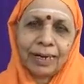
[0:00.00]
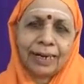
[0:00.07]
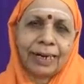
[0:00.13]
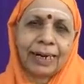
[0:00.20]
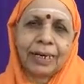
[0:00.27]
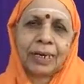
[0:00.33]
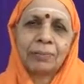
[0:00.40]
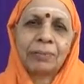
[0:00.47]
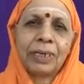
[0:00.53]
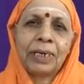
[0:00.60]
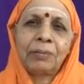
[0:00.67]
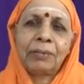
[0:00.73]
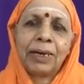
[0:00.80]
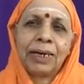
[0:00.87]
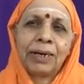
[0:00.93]
Let
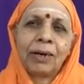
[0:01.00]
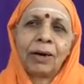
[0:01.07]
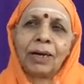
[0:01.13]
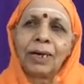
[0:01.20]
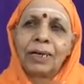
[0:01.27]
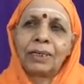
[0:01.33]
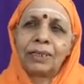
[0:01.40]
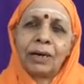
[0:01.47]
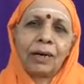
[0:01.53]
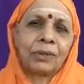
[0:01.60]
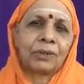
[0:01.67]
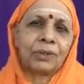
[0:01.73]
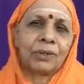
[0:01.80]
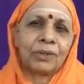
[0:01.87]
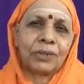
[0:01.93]
me, my knowledge
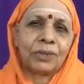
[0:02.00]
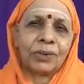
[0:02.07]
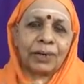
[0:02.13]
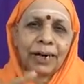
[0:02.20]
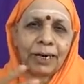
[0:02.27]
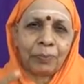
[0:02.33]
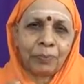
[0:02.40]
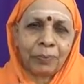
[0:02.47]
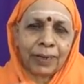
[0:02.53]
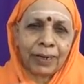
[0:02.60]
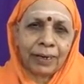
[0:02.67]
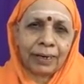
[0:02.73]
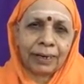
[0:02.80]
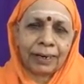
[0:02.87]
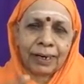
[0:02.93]
also should
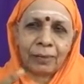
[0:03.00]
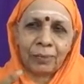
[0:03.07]
ripen.